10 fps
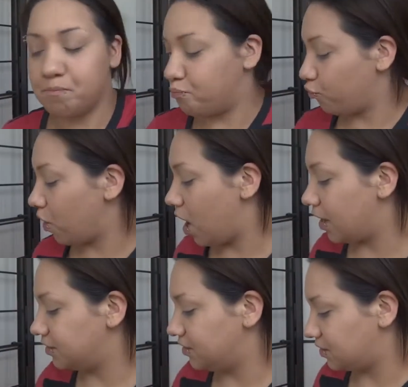
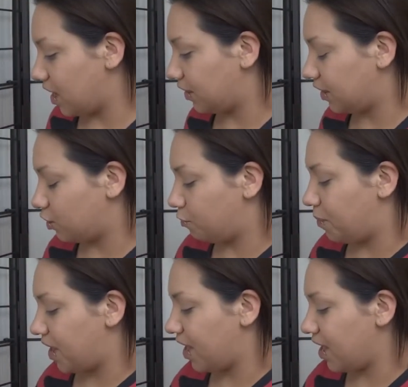bronze a little
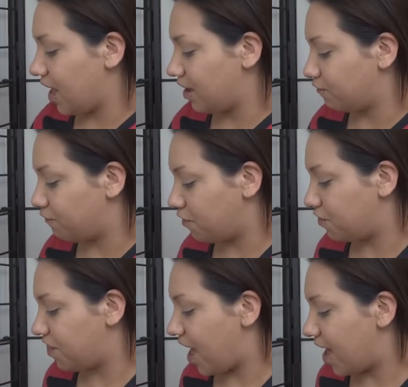bit, and for
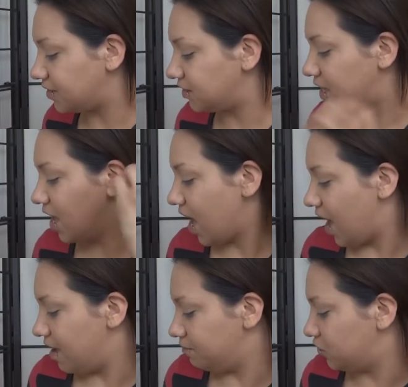that
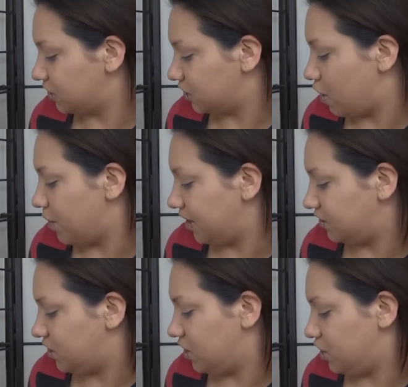I am just
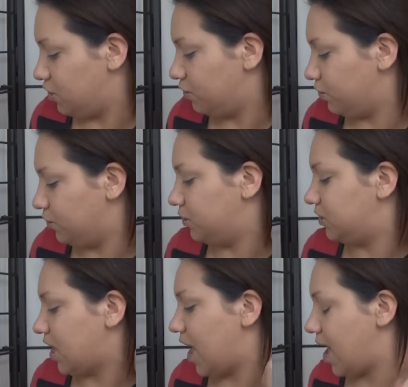going to use